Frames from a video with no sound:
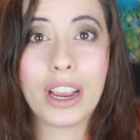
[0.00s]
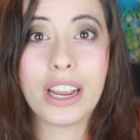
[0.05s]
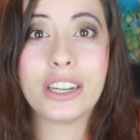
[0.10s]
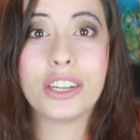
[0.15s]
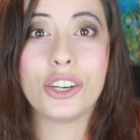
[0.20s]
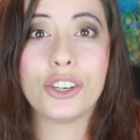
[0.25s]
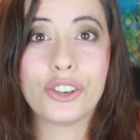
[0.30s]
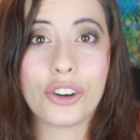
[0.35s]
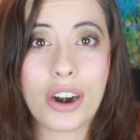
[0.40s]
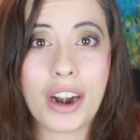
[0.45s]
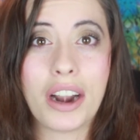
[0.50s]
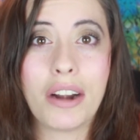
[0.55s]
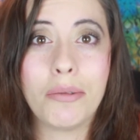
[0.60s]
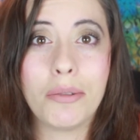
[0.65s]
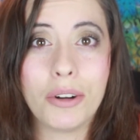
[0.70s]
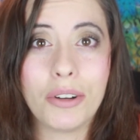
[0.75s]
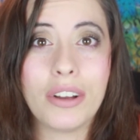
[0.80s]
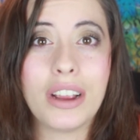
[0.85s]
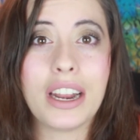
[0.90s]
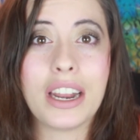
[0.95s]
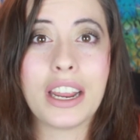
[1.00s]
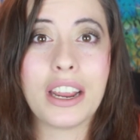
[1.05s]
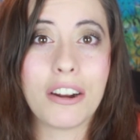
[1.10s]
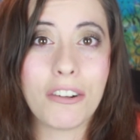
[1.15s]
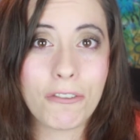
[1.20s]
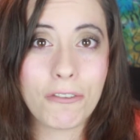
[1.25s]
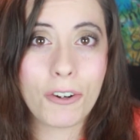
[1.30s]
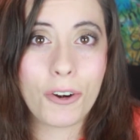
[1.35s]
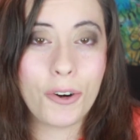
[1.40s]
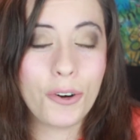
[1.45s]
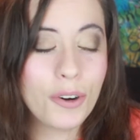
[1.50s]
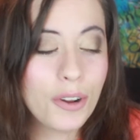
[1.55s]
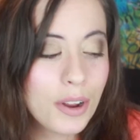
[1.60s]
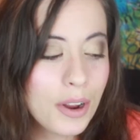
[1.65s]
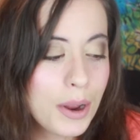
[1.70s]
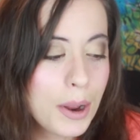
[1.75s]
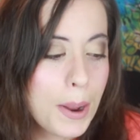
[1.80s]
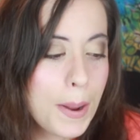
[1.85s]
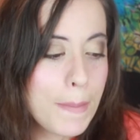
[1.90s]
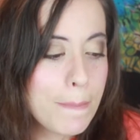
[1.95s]
get to try real Indian food,
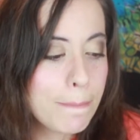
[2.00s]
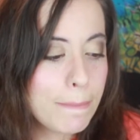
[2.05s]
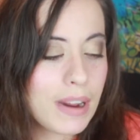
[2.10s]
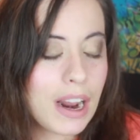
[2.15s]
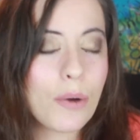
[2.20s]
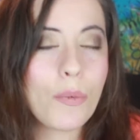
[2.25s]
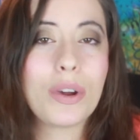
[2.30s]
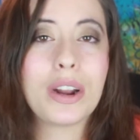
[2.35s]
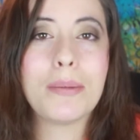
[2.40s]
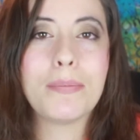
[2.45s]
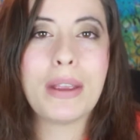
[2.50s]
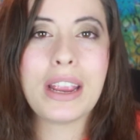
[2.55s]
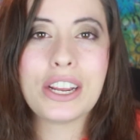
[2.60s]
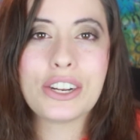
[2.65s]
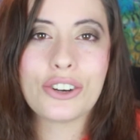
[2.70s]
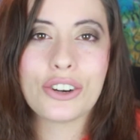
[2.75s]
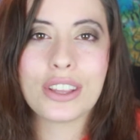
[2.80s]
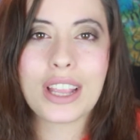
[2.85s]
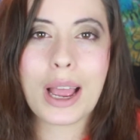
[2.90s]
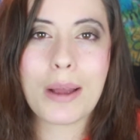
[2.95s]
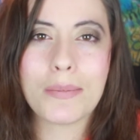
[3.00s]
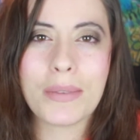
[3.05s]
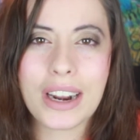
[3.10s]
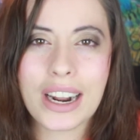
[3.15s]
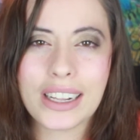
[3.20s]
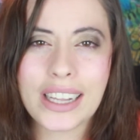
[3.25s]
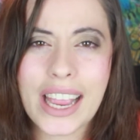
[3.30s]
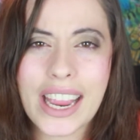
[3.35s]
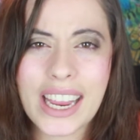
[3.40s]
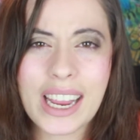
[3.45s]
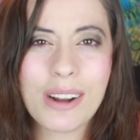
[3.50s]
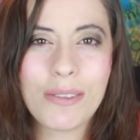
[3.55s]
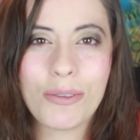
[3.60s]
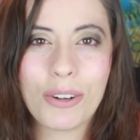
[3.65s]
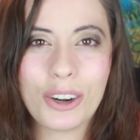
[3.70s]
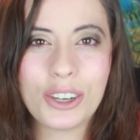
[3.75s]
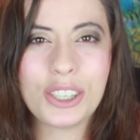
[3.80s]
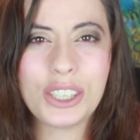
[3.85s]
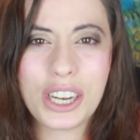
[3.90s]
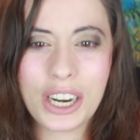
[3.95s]
but I want to make sure that I'm going to like it
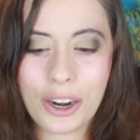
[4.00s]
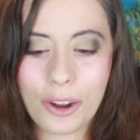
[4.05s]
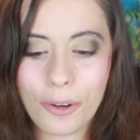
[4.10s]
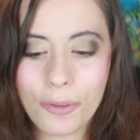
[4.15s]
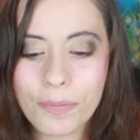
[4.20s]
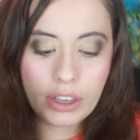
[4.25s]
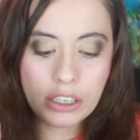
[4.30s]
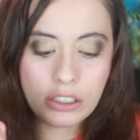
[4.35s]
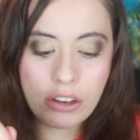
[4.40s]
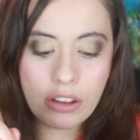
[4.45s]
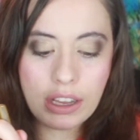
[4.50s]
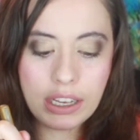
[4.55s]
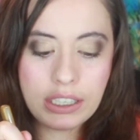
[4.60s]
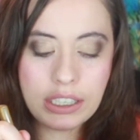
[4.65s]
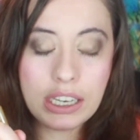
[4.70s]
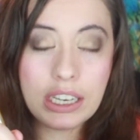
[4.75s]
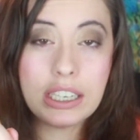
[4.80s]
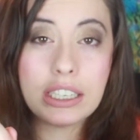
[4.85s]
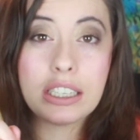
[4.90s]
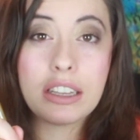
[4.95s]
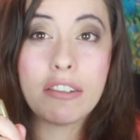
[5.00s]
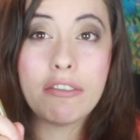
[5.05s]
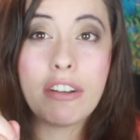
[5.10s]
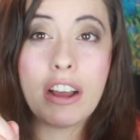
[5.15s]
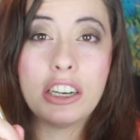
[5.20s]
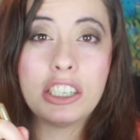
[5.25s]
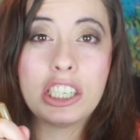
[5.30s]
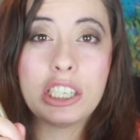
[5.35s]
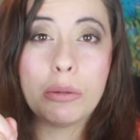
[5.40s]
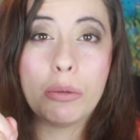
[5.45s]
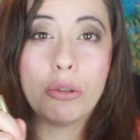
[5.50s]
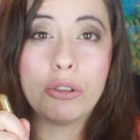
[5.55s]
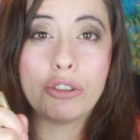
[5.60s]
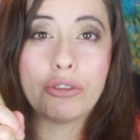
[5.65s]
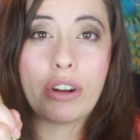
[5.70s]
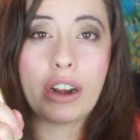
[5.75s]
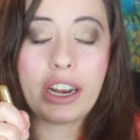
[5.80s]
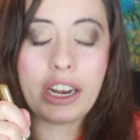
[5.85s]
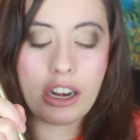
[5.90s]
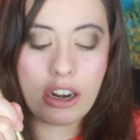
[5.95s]
first, you know? So this is the
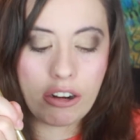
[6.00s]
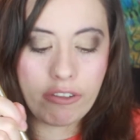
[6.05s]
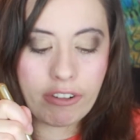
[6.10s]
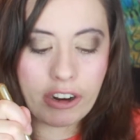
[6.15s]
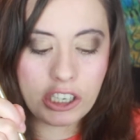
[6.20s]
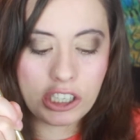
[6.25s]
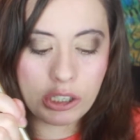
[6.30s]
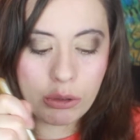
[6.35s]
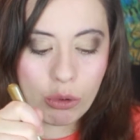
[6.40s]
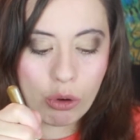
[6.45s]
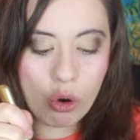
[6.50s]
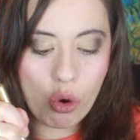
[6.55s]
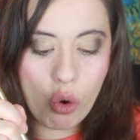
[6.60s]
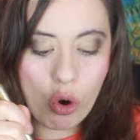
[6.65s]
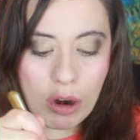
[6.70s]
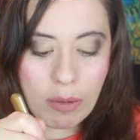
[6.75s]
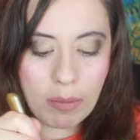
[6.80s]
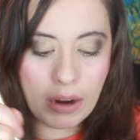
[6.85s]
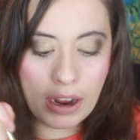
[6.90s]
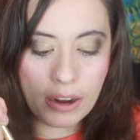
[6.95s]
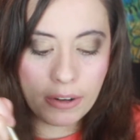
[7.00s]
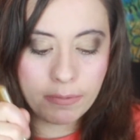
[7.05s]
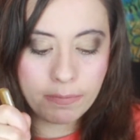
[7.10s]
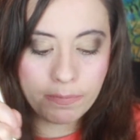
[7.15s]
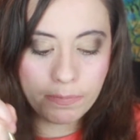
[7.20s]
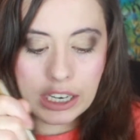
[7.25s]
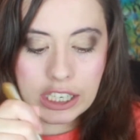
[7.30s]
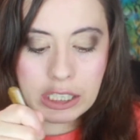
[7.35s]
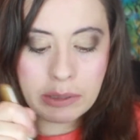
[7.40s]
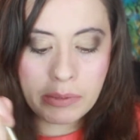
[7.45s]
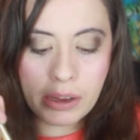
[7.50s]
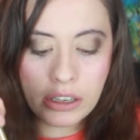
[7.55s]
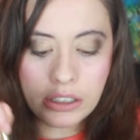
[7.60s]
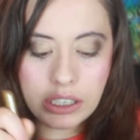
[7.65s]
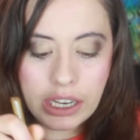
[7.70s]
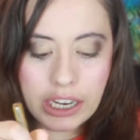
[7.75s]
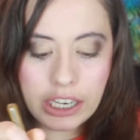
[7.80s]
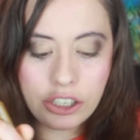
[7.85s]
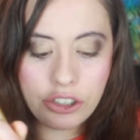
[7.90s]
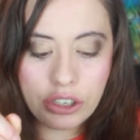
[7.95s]
vegetables right here, vegetable korma. It smells
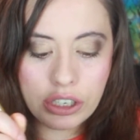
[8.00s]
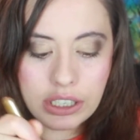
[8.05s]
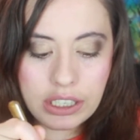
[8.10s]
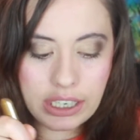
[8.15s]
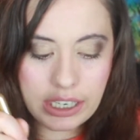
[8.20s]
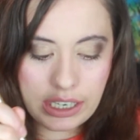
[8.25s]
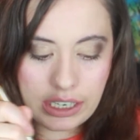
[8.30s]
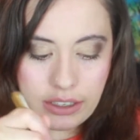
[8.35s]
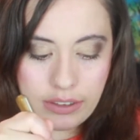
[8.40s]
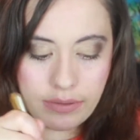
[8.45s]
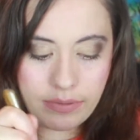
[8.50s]
interesting.